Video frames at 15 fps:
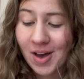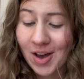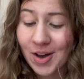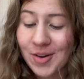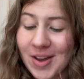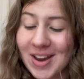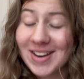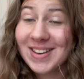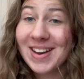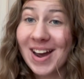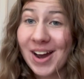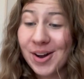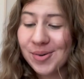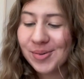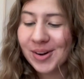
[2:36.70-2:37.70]
Okay,
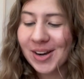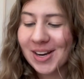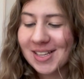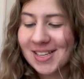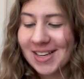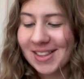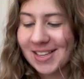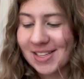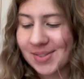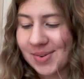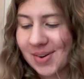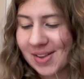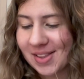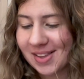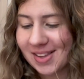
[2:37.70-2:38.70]
now we're gonna take this
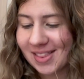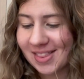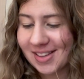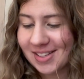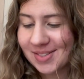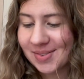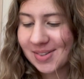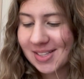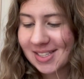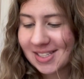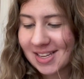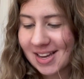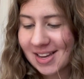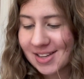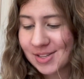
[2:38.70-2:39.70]
one. This one
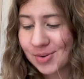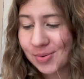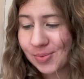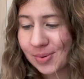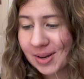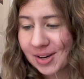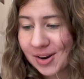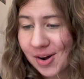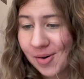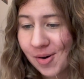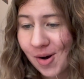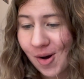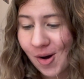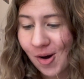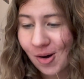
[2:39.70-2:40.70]
says, we
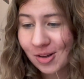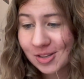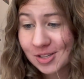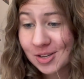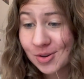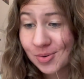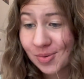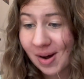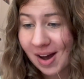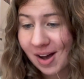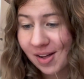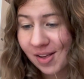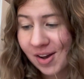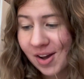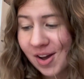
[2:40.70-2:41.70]
know all too
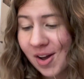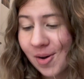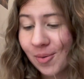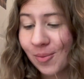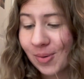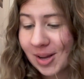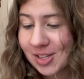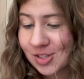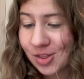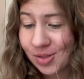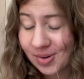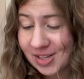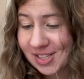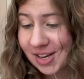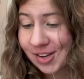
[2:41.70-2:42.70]
well which
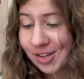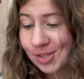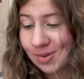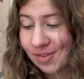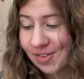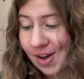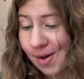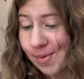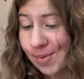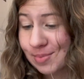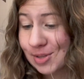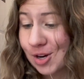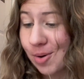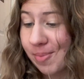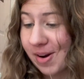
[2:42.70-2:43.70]
three Taylor Swift
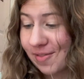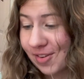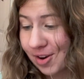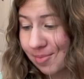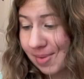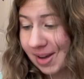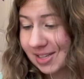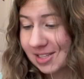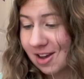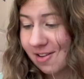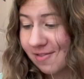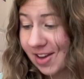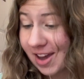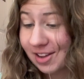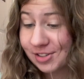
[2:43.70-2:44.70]
albums you're a perfect mix of.
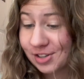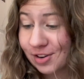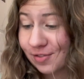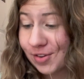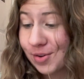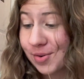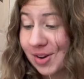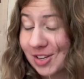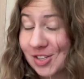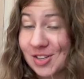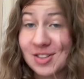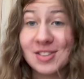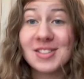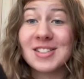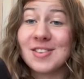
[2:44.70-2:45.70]
Answer a few
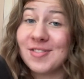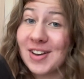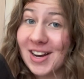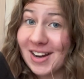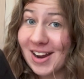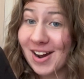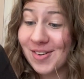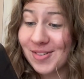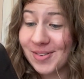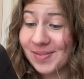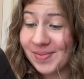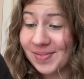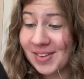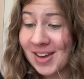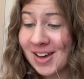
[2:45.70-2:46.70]
questions to find out.
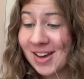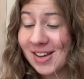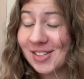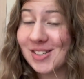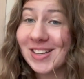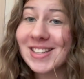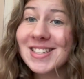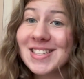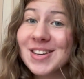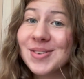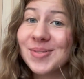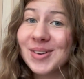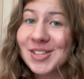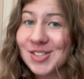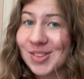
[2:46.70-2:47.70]
So let's see
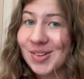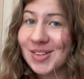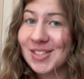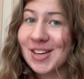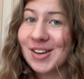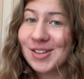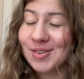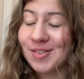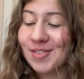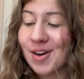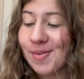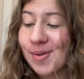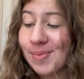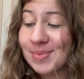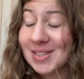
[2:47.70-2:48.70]
which three Taylor Swift
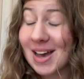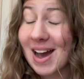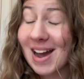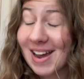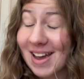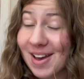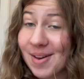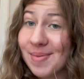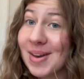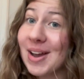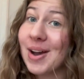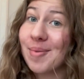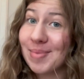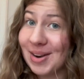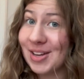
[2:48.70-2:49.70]
albums I am a
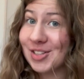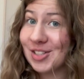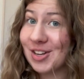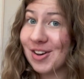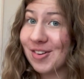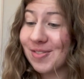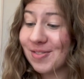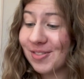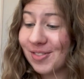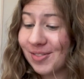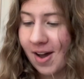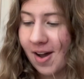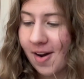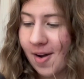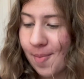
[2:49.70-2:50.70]
combination of.
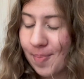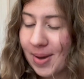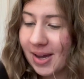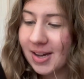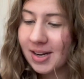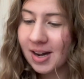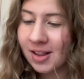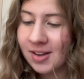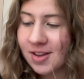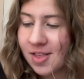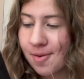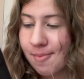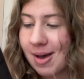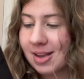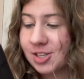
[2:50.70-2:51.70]
All right, pick a color
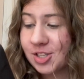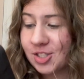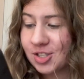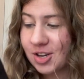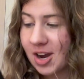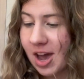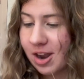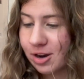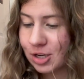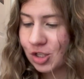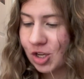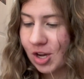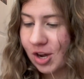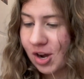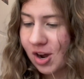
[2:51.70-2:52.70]
that matches your
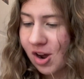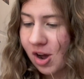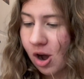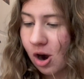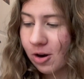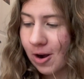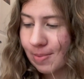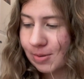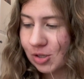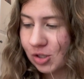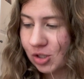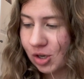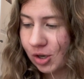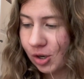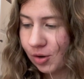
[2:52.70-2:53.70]
energy. Our options
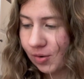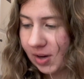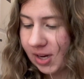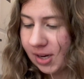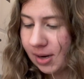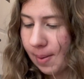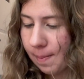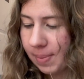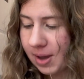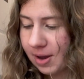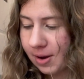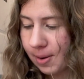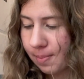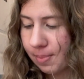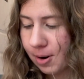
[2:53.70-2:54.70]
are green,
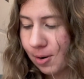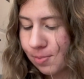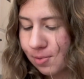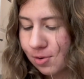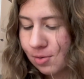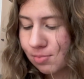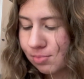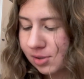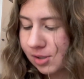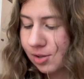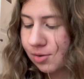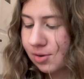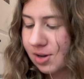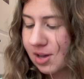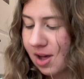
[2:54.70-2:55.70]
pink, purple,
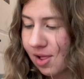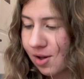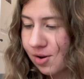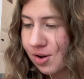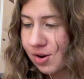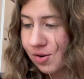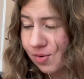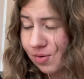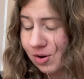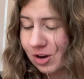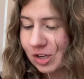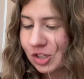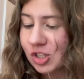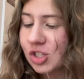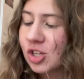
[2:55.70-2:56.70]
blue, yellow, and
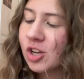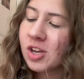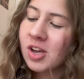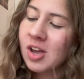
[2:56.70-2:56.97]
orange.